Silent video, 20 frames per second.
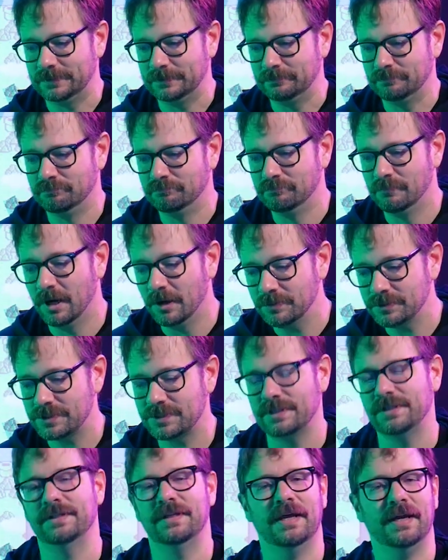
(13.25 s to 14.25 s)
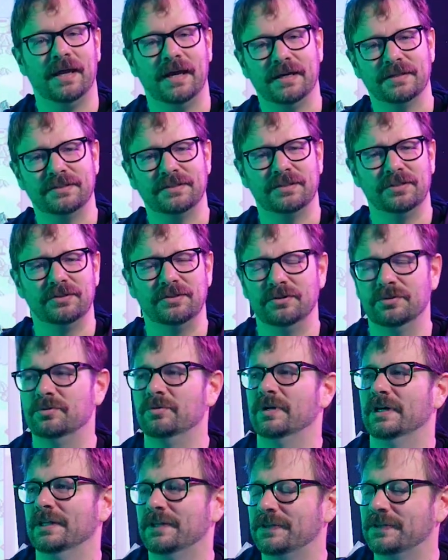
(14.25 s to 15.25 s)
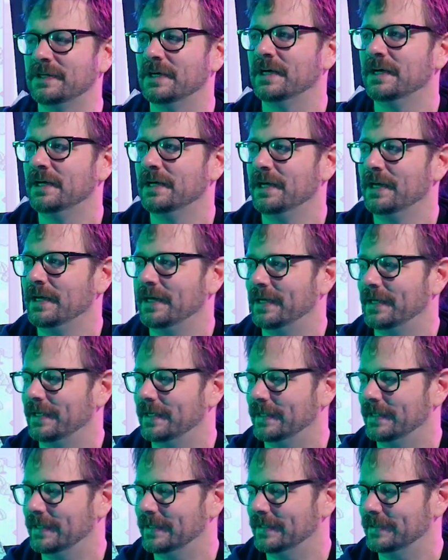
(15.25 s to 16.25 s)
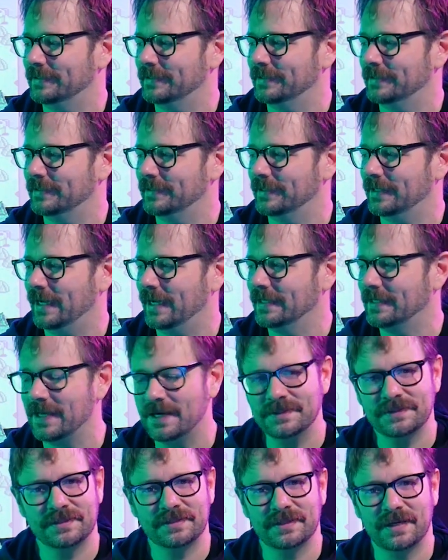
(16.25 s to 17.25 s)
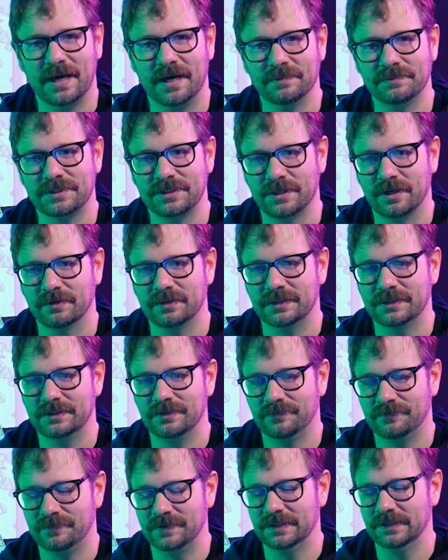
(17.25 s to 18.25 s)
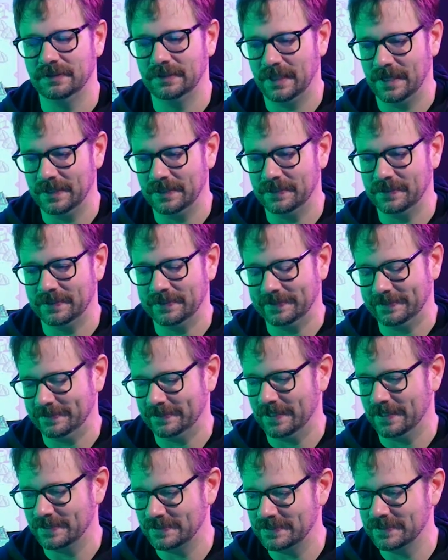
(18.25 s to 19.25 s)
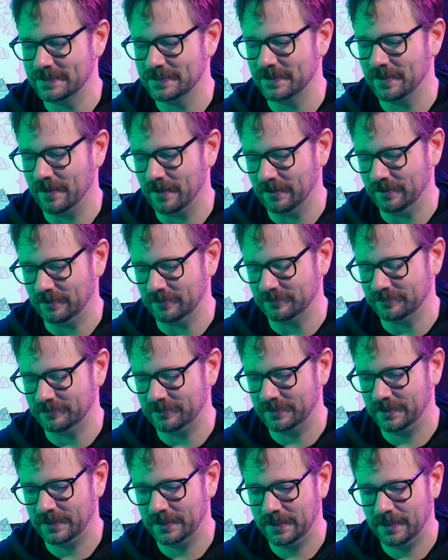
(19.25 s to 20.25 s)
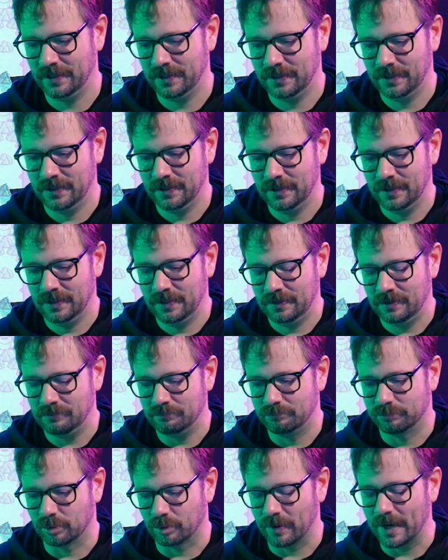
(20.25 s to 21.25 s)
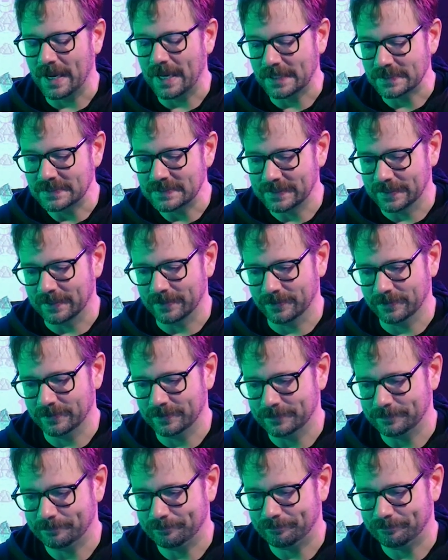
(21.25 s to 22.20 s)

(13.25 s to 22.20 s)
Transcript: Mostly that has to do with, I guess I'm starting to feel like the idea of branding